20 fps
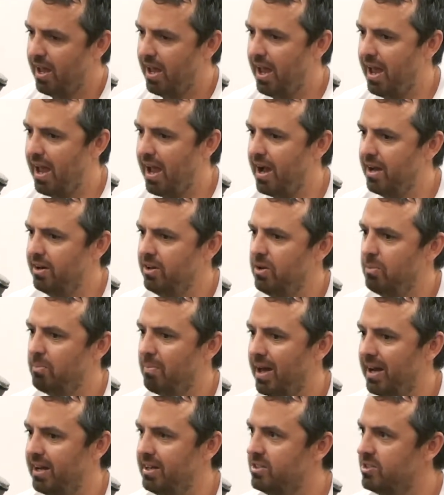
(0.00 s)
How do you
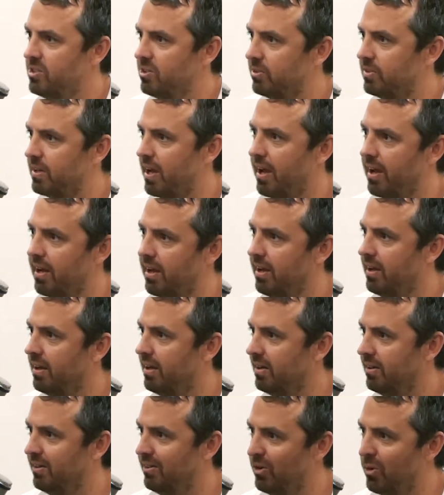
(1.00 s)
manage your
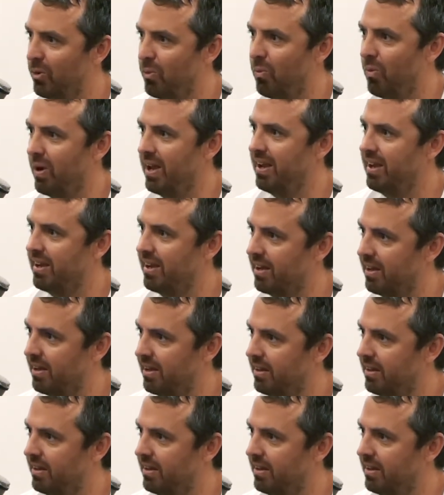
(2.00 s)
day, your week?